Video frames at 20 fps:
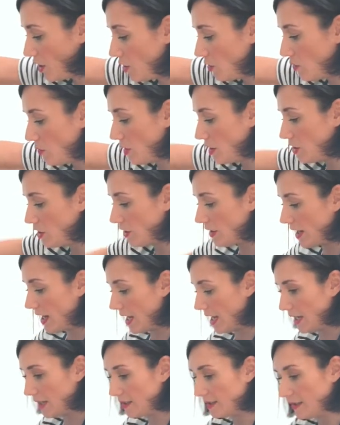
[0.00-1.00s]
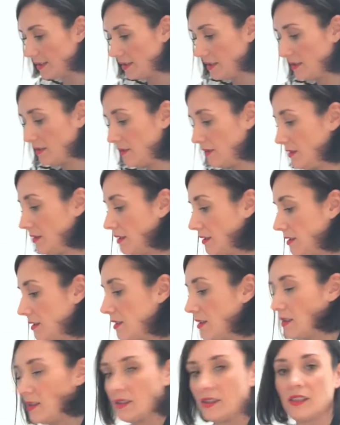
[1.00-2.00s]
you would your eggs.
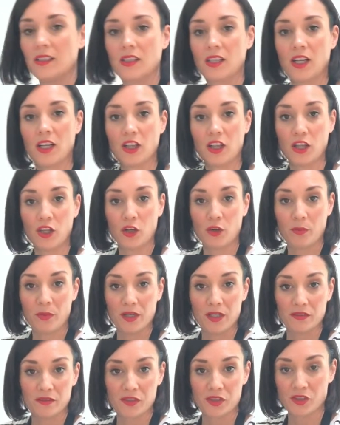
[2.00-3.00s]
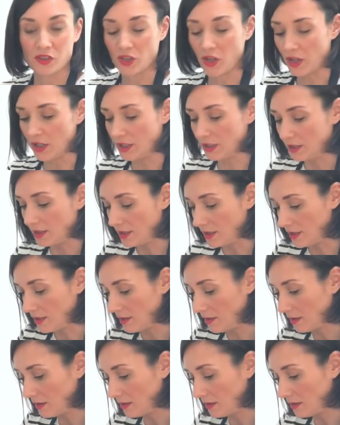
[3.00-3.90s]
A little bit of salt.